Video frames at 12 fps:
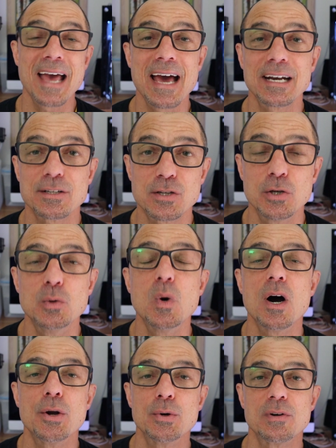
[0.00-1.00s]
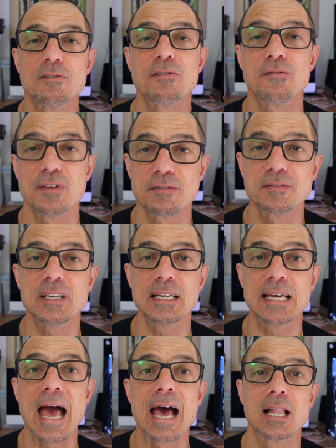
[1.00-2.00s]
had a
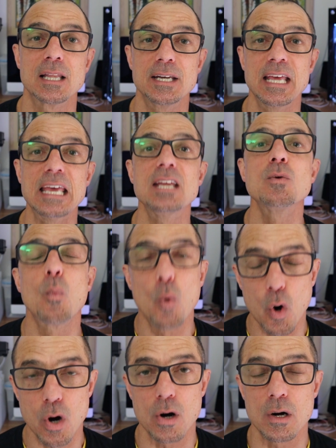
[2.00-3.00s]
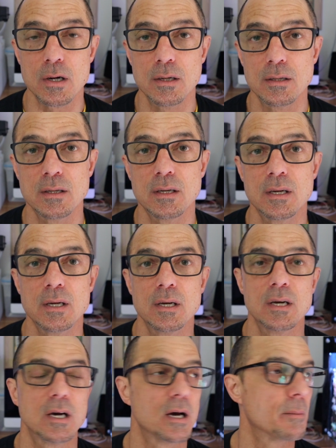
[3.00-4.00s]
250-gallon Invol
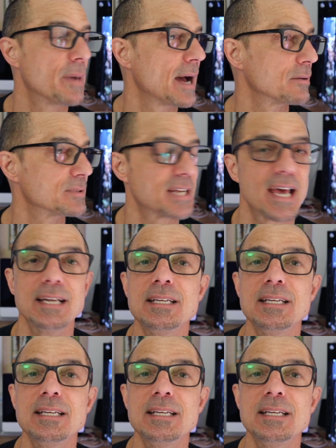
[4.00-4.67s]
about 10